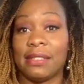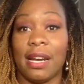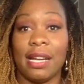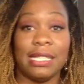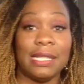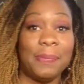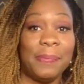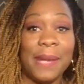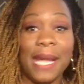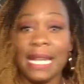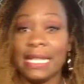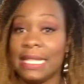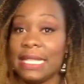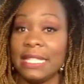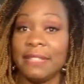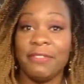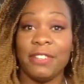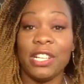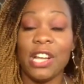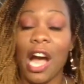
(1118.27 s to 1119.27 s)
are
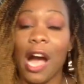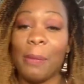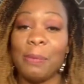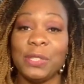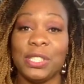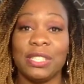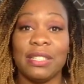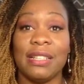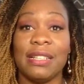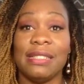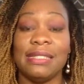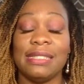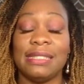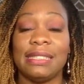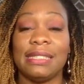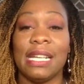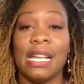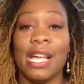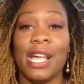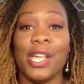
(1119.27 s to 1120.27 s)
debating different
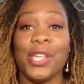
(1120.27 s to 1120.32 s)
options,